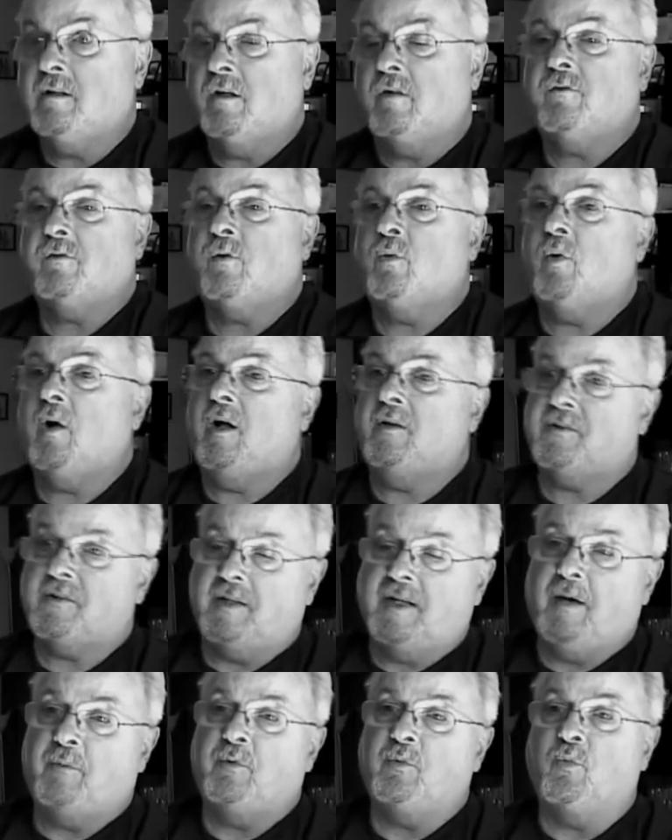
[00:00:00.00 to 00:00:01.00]
You know, for a while
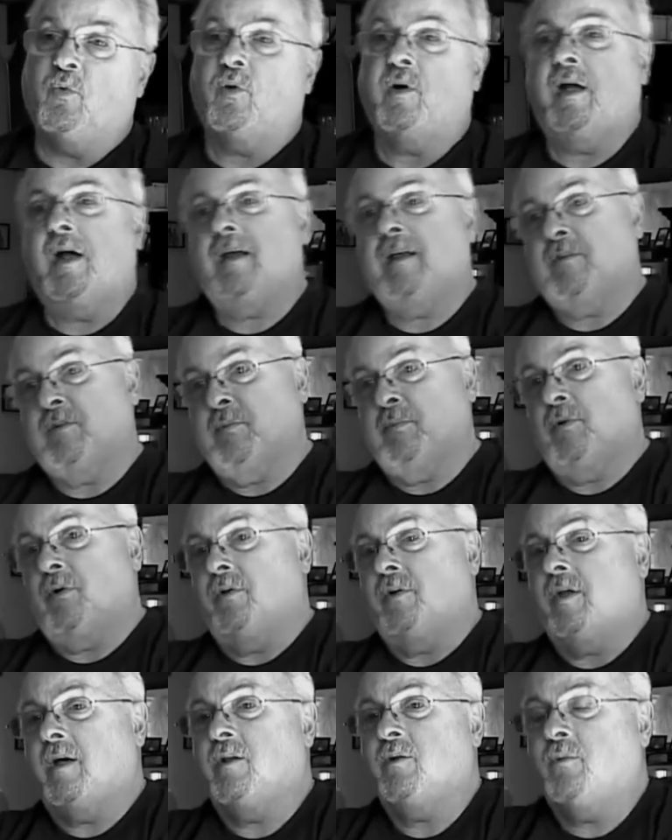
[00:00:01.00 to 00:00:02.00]
until that one wore mm. out, you had to
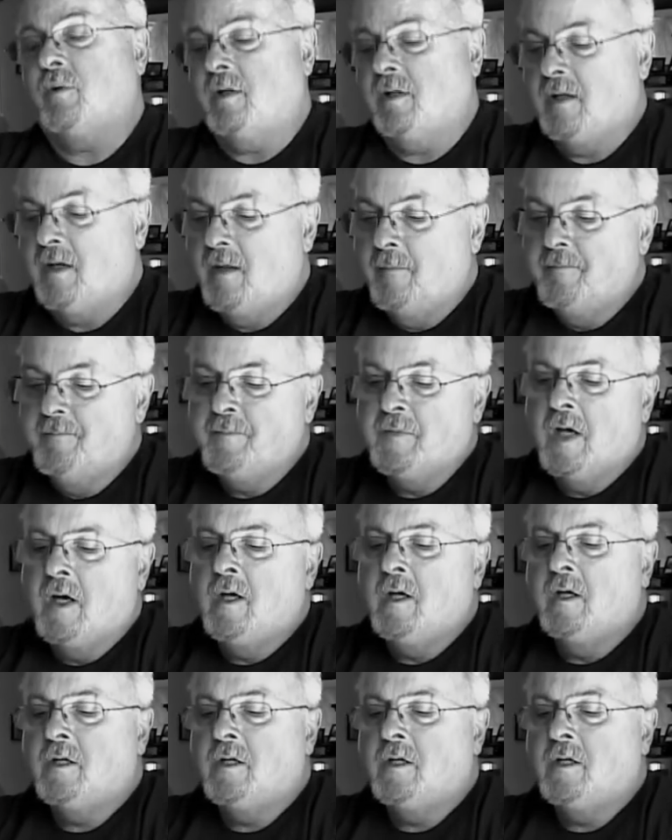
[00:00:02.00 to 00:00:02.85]
build another. Yeah, one. sure.